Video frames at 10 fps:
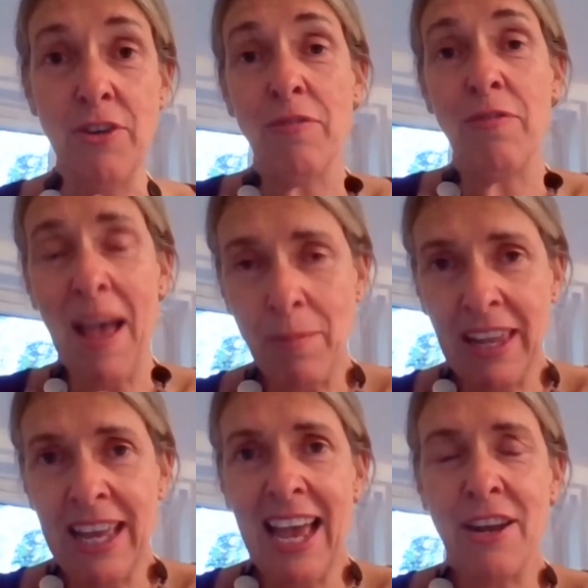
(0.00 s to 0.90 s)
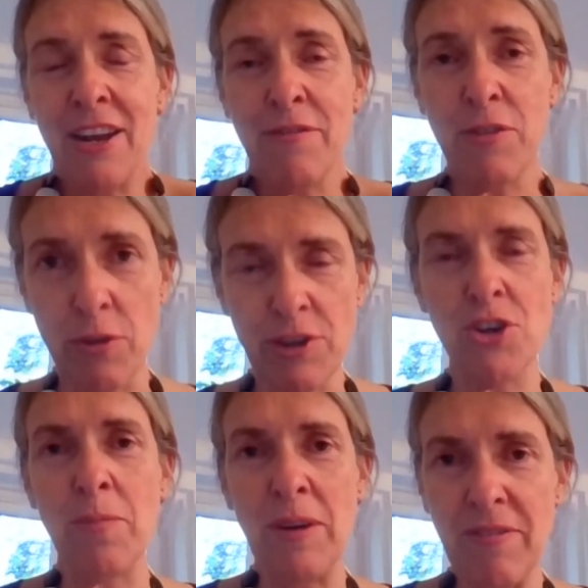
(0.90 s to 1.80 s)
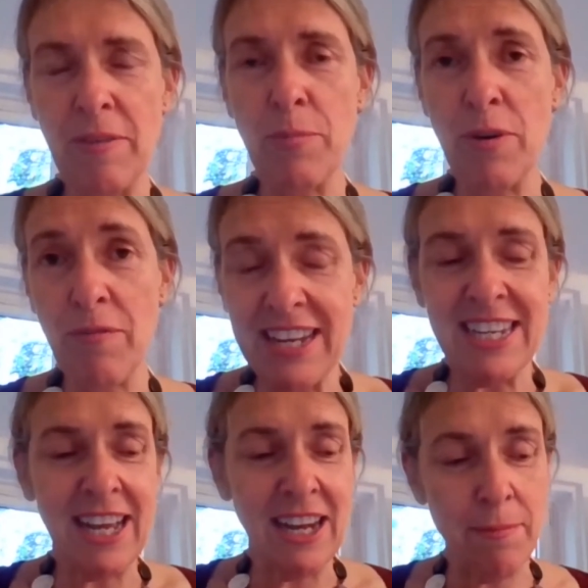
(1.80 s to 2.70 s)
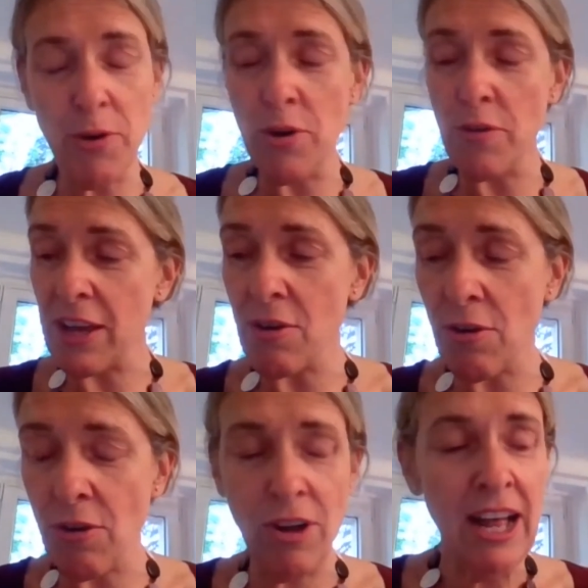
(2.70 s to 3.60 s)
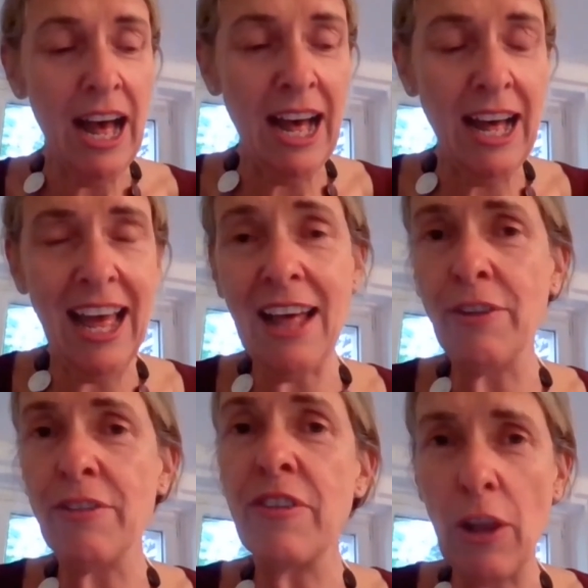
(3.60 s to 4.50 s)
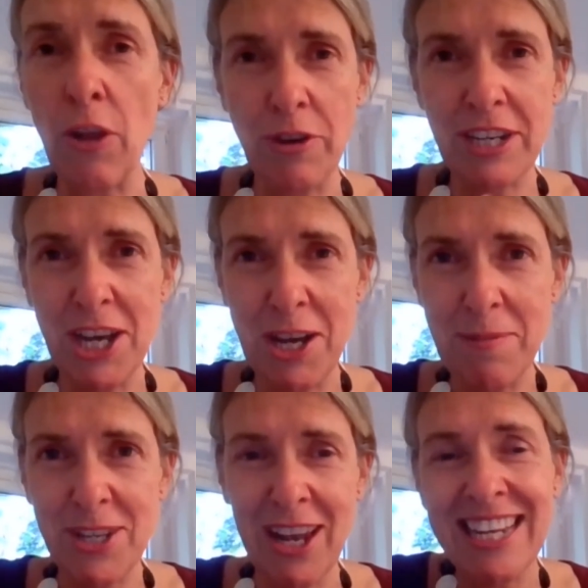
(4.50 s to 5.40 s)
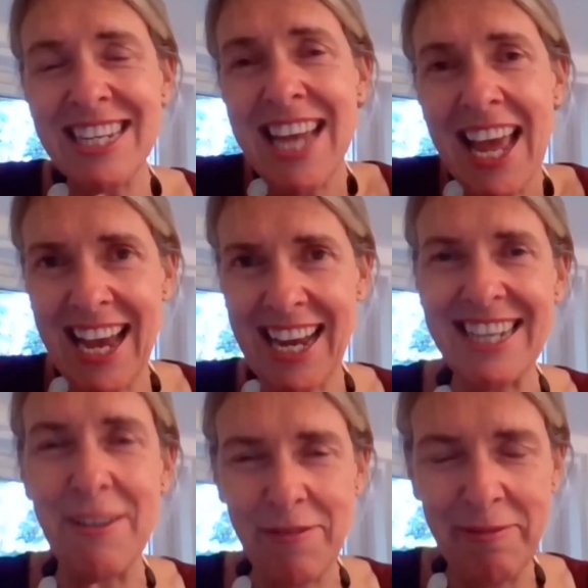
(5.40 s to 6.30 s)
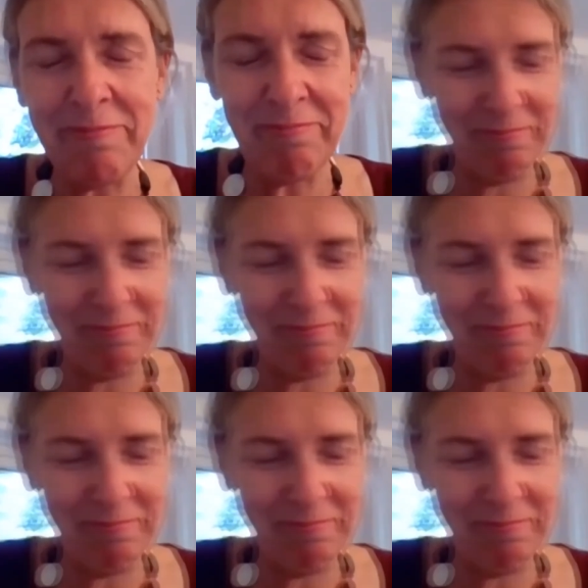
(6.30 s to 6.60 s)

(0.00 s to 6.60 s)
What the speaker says: your family, and of course you're preventing and improving your health for the long term. So let's stay active.